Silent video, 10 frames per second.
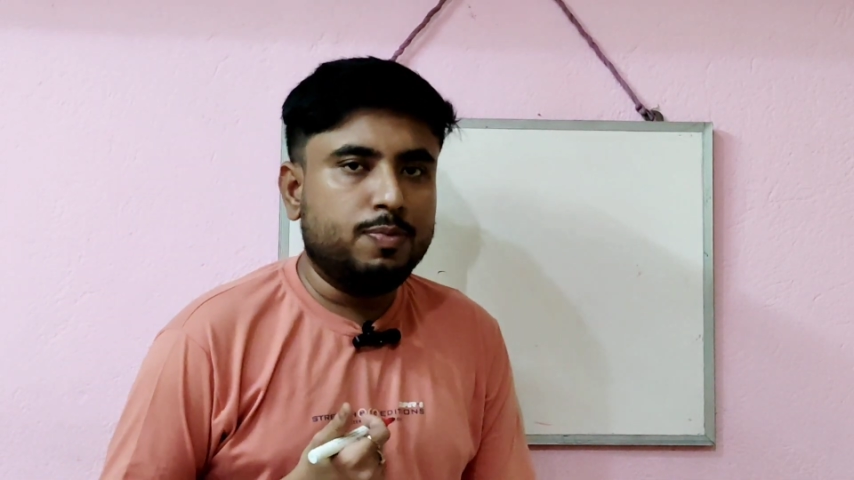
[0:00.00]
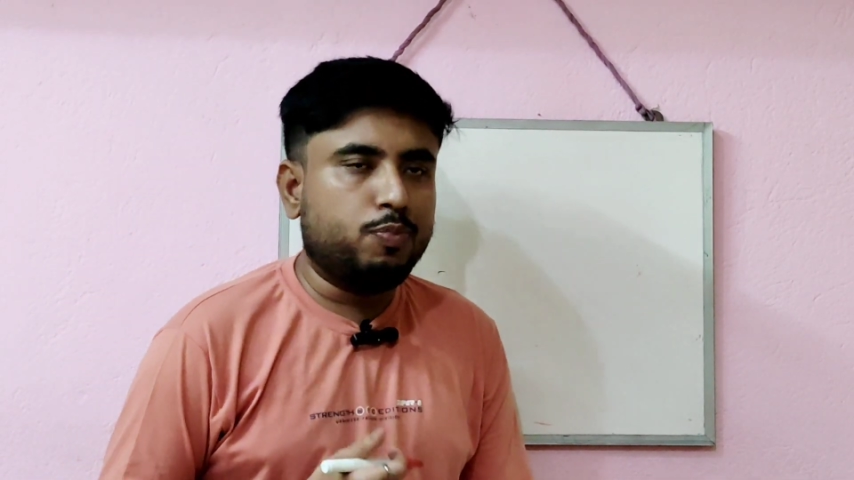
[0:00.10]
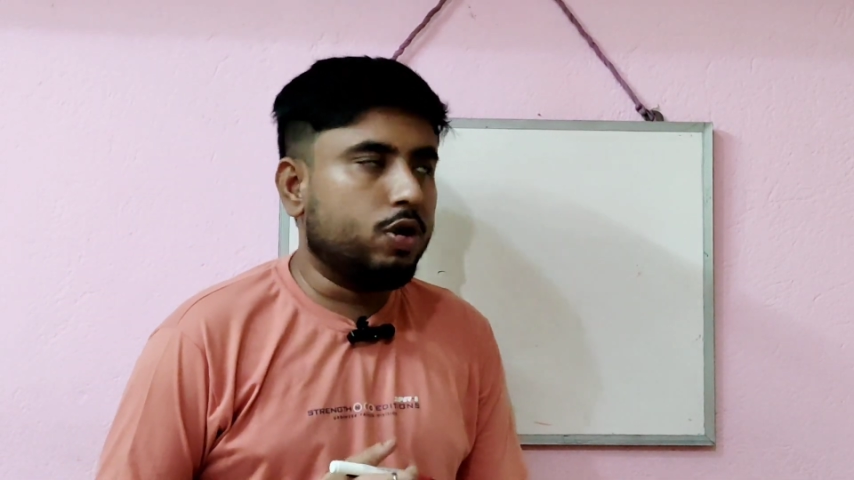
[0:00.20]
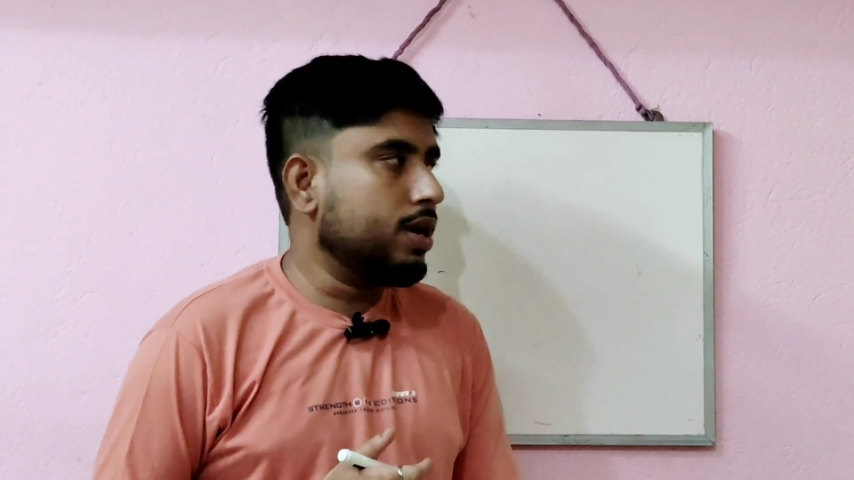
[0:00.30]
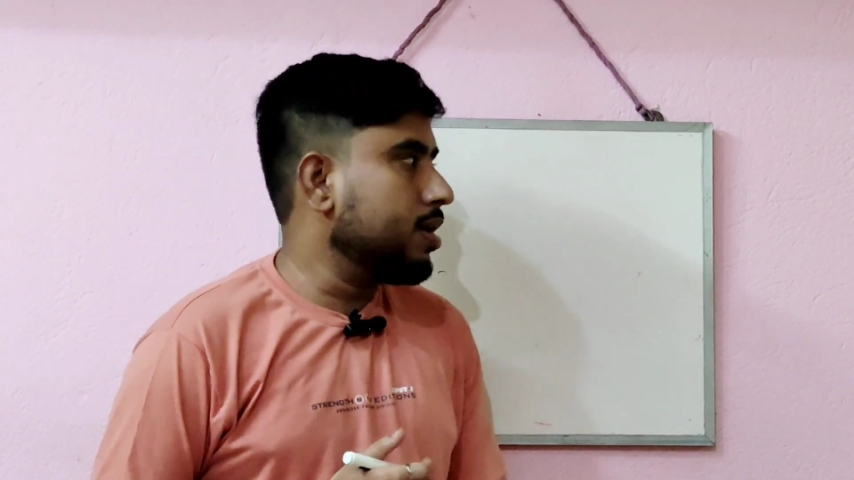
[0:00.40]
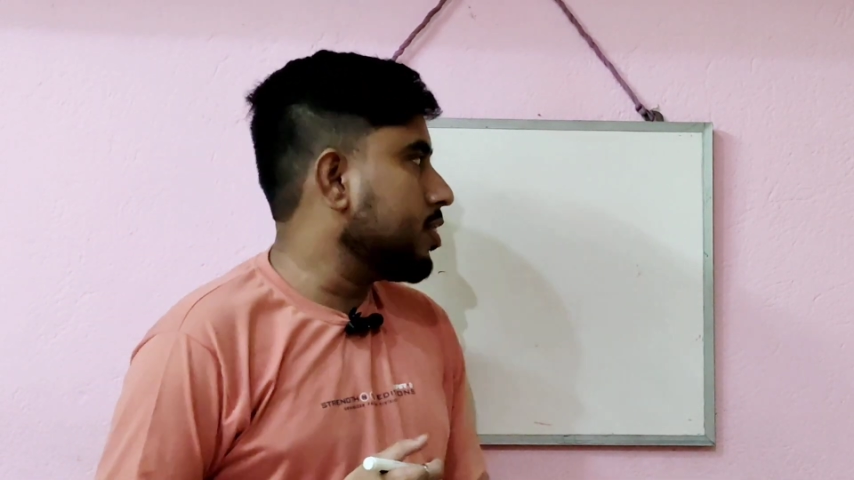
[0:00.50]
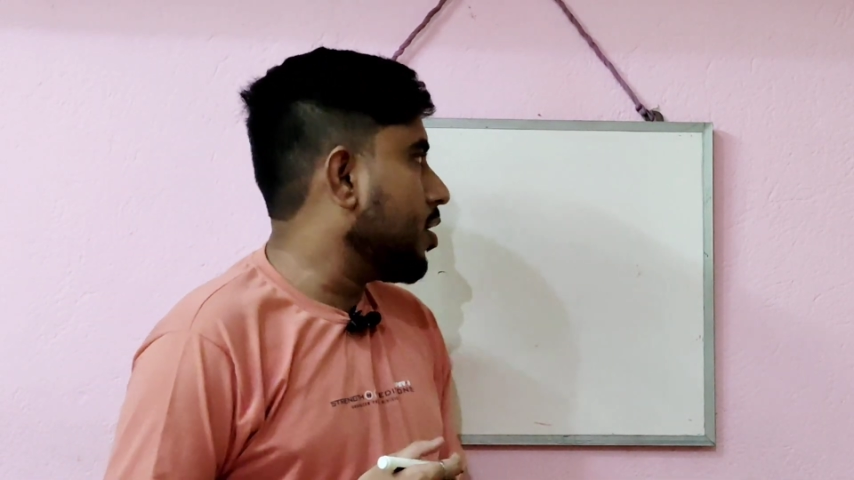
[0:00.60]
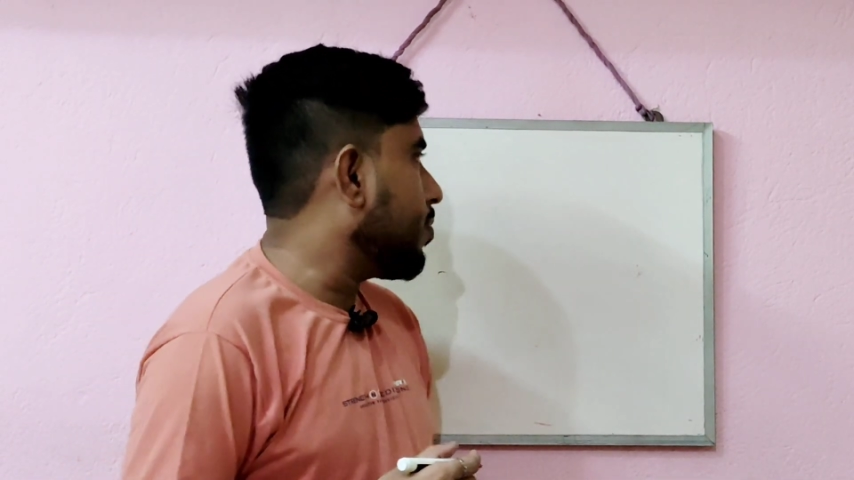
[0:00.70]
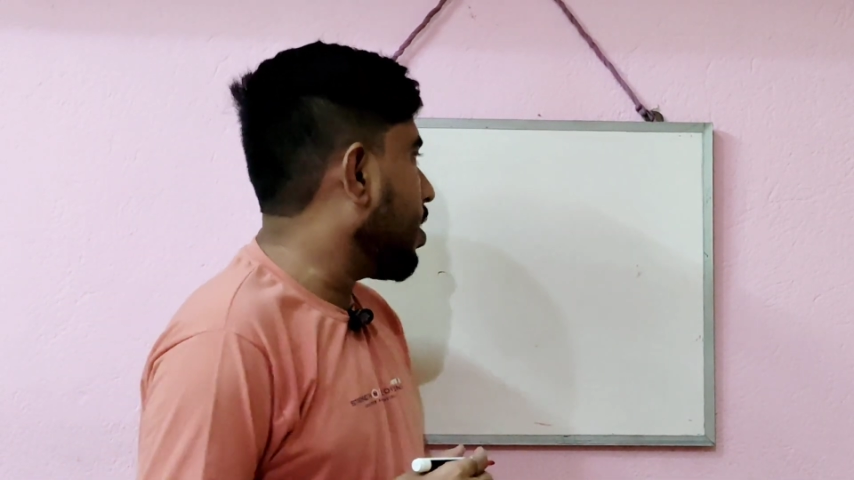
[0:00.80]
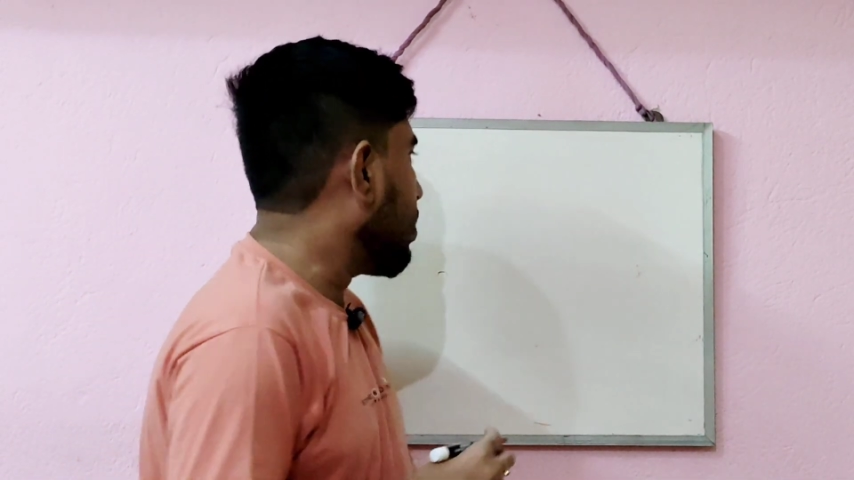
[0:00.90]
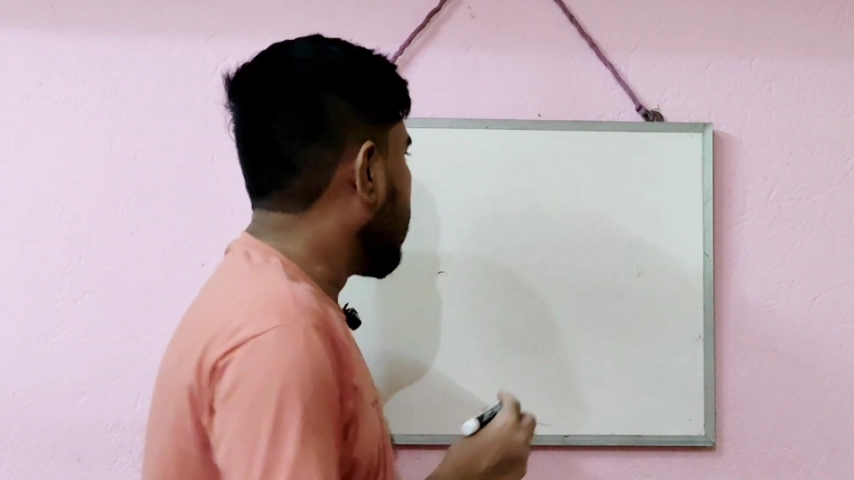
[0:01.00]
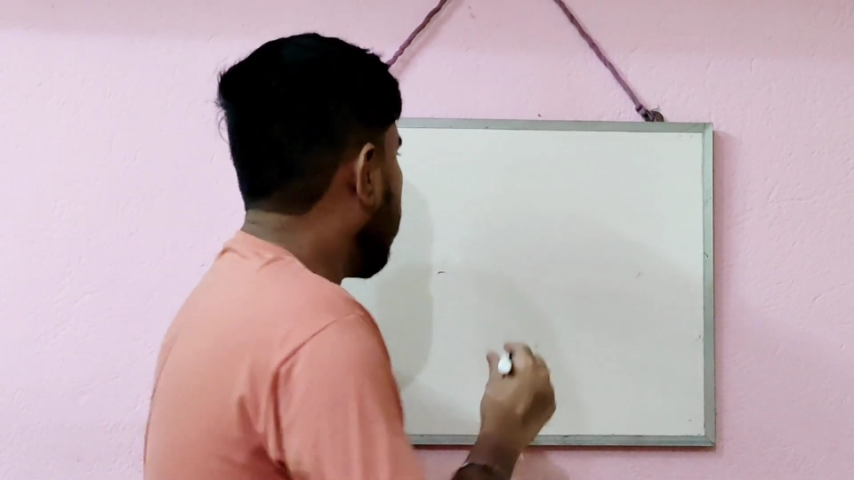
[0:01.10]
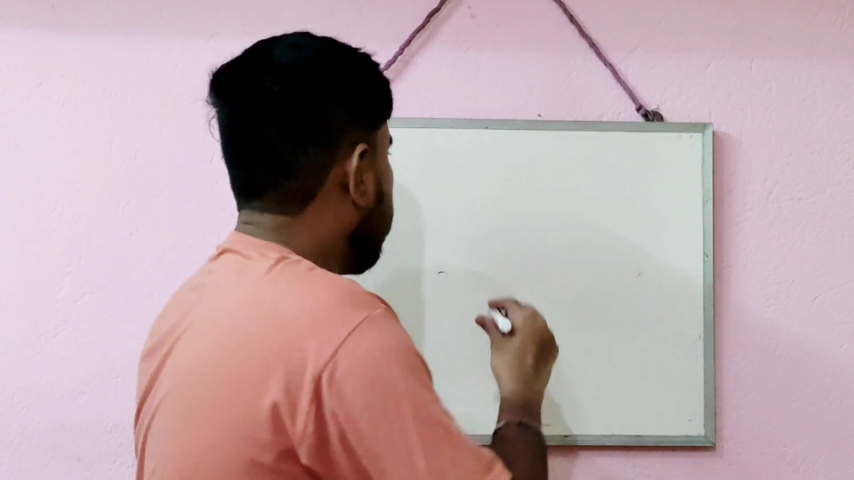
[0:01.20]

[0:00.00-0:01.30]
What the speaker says: important receptors